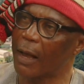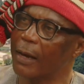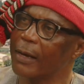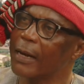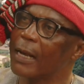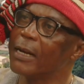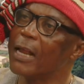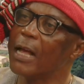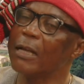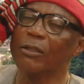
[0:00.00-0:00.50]

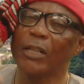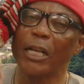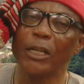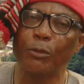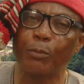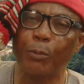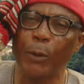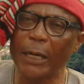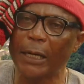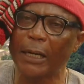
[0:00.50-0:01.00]
They
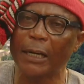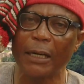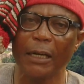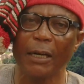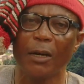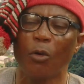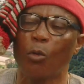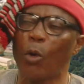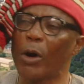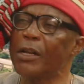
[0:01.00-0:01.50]
speak
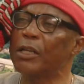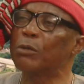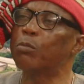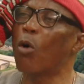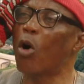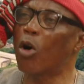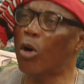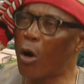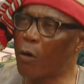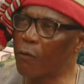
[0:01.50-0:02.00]
when it's
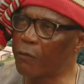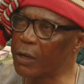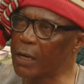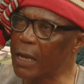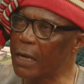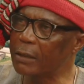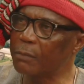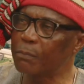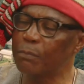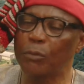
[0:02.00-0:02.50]
more
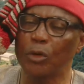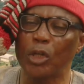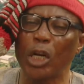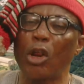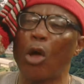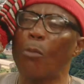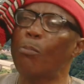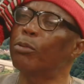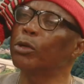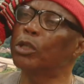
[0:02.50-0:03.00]
convenient. They
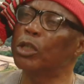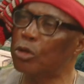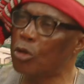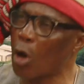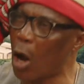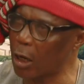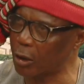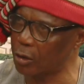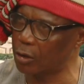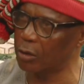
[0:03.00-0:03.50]
don't put it
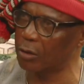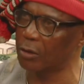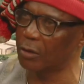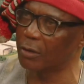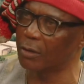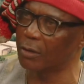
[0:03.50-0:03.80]
to action.